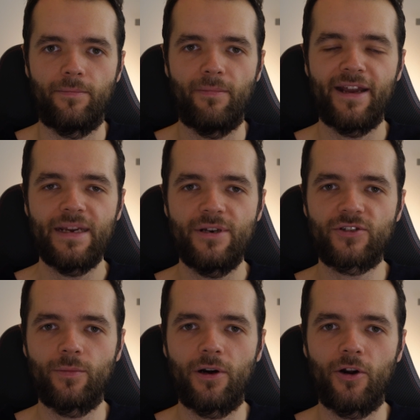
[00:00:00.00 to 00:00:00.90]
My name is
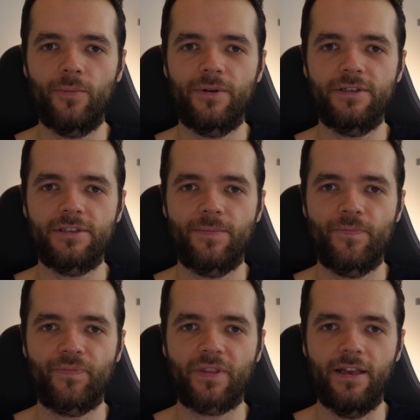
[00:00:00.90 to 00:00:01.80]
Ramon Lopez,
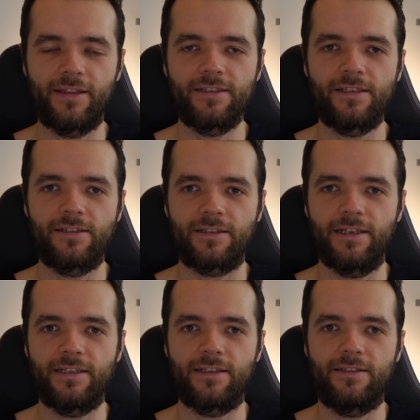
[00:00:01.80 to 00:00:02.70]
and this is
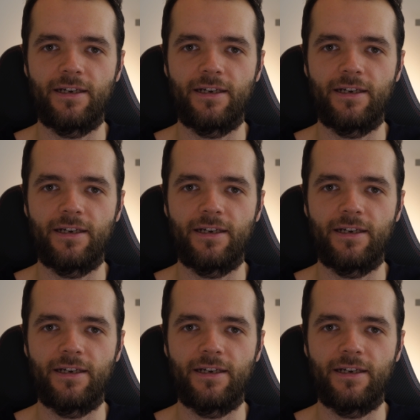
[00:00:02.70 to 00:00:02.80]
Success in